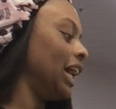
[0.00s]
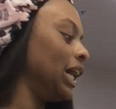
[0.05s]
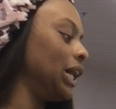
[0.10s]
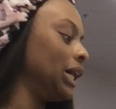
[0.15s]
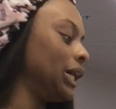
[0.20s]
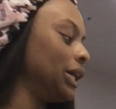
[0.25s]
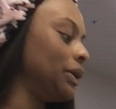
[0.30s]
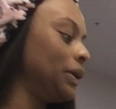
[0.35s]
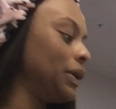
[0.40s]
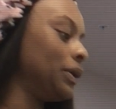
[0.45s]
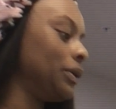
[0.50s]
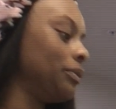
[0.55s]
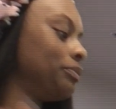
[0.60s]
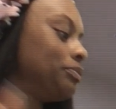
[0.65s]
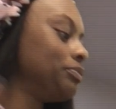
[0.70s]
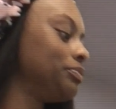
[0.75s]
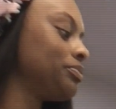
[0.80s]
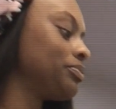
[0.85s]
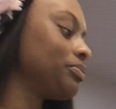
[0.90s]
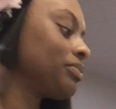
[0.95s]

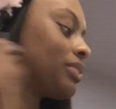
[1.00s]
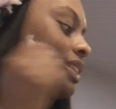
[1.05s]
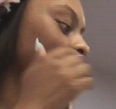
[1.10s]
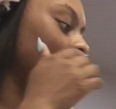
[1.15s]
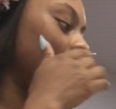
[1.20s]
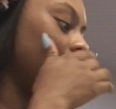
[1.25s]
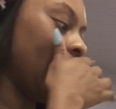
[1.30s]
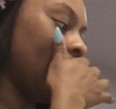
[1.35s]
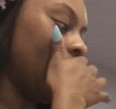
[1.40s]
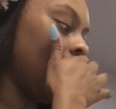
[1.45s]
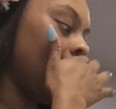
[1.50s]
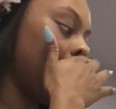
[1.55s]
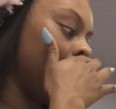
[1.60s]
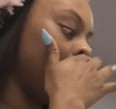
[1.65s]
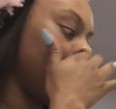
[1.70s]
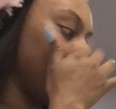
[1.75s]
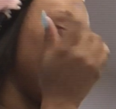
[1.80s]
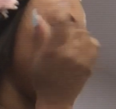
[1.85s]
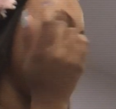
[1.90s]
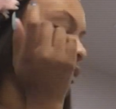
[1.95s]
um, they
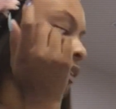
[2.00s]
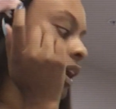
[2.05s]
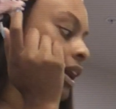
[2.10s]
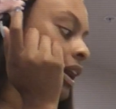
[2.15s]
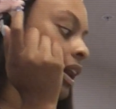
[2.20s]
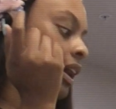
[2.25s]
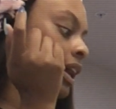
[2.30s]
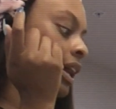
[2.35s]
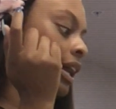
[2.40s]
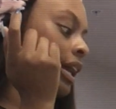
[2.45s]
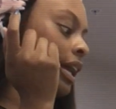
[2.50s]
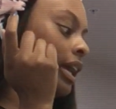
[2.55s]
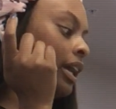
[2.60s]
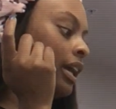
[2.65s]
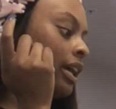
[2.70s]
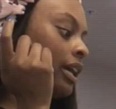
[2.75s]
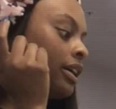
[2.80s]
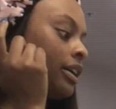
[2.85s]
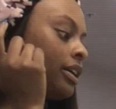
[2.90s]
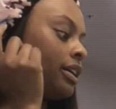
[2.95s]
have
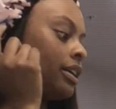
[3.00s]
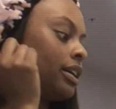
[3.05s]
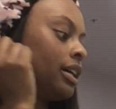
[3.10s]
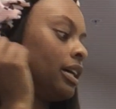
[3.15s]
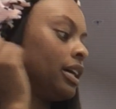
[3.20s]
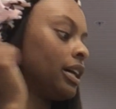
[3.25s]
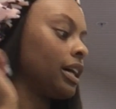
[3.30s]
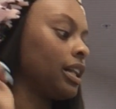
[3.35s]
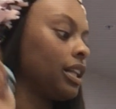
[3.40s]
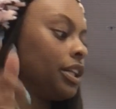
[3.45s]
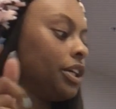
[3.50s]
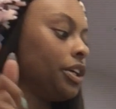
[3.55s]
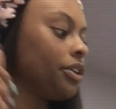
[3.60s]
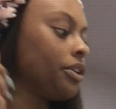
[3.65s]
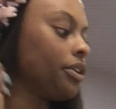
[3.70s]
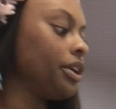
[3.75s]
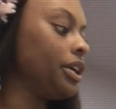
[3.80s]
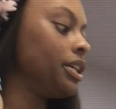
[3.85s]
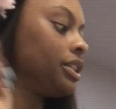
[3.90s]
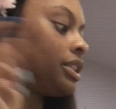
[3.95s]
a
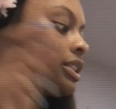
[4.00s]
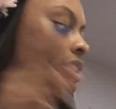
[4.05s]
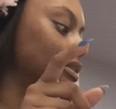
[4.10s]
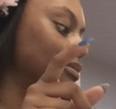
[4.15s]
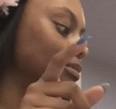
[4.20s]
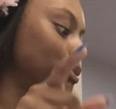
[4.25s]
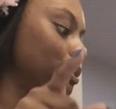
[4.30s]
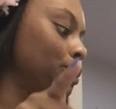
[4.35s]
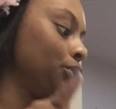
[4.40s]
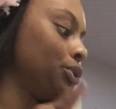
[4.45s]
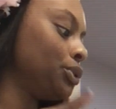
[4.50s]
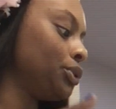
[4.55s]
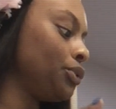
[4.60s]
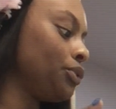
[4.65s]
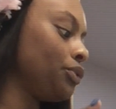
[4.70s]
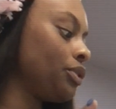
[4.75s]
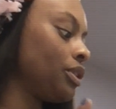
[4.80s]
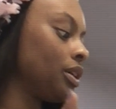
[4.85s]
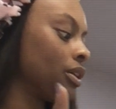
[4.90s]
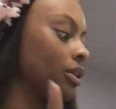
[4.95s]
clear and
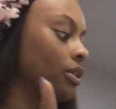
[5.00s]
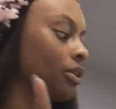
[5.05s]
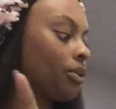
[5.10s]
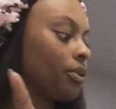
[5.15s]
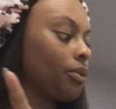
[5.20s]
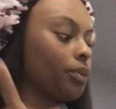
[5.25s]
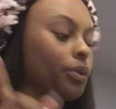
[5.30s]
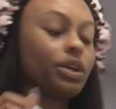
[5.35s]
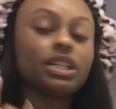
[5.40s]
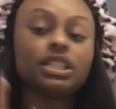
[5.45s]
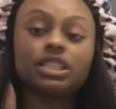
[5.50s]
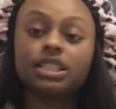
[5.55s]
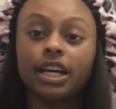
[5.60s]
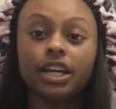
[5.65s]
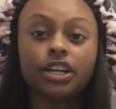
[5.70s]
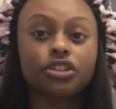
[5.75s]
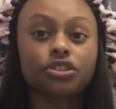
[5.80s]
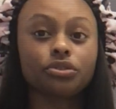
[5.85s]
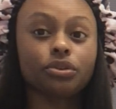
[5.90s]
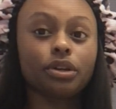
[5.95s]
smooth
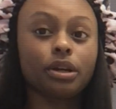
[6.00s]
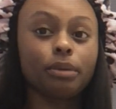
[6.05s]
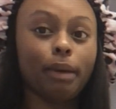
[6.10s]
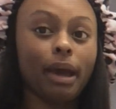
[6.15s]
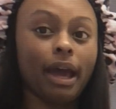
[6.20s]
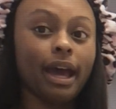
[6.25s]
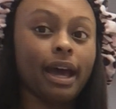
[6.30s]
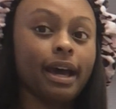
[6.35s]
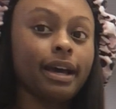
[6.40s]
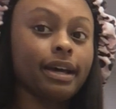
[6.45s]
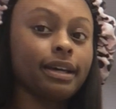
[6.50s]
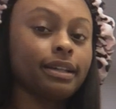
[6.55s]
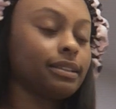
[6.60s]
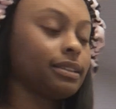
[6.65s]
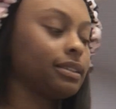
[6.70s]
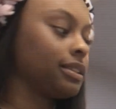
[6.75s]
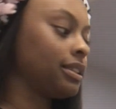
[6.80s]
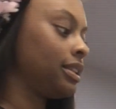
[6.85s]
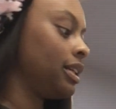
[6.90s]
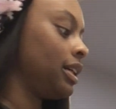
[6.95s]
retexturing
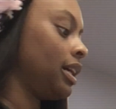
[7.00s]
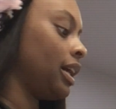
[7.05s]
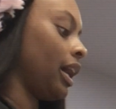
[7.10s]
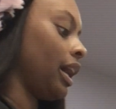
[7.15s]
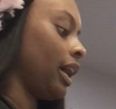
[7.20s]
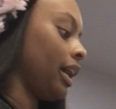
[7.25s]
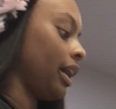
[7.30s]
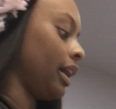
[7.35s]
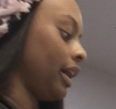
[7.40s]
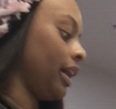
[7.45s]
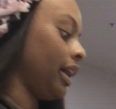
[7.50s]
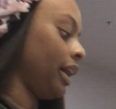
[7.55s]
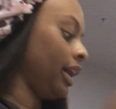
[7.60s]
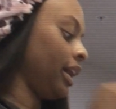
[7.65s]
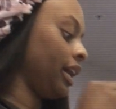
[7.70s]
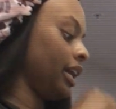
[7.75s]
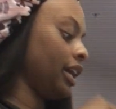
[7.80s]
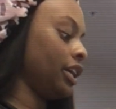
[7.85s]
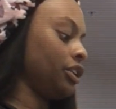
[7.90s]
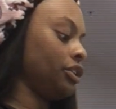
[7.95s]
pads,
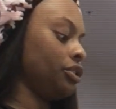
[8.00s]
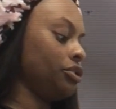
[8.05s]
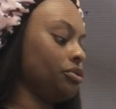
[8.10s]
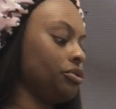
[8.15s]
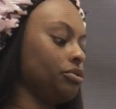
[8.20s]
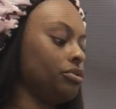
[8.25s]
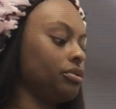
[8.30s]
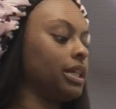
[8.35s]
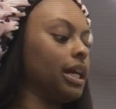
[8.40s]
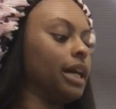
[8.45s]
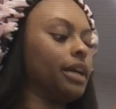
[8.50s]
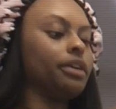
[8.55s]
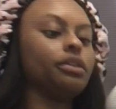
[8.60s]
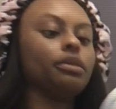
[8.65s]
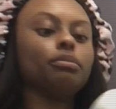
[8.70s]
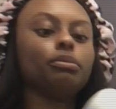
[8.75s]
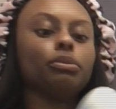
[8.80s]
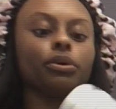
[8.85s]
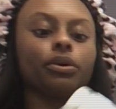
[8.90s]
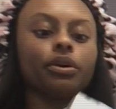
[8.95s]
and you use that in
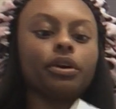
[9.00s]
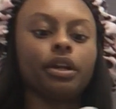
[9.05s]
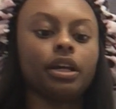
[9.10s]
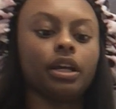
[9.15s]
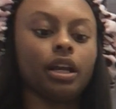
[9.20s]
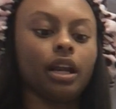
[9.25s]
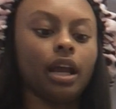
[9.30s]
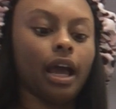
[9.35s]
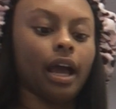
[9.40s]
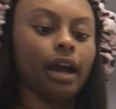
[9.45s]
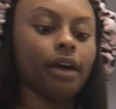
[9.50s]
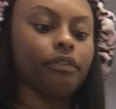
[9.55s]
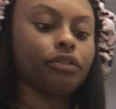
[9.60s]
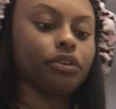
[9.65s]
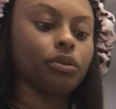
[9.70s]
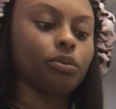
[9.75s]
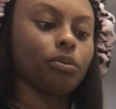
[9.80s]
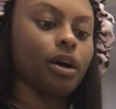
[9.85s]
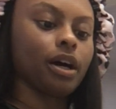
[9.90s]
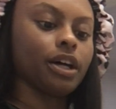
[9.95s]
the morning
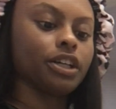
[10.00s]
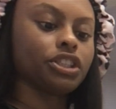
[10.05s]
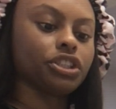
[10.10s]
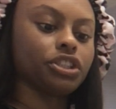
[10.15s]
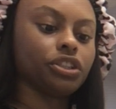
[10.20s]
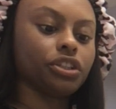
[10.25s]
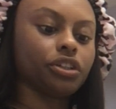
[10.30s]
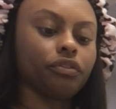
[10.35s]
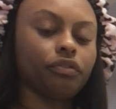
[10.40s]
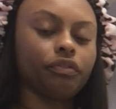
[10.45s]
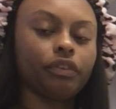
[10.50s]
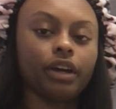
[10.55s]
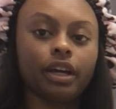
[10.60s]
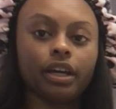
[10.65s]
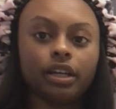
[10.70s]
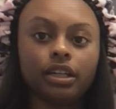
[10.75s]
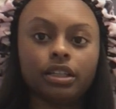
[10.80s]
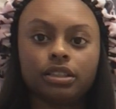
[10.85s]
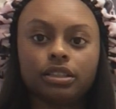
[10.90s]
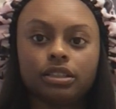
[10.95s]
after washing your
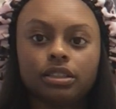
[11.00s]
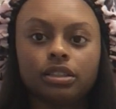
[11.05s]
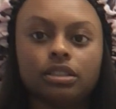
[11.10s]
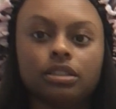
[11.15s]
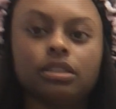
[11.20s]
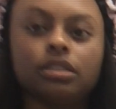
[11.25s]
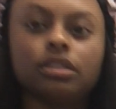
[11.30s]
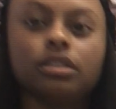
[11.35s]
face.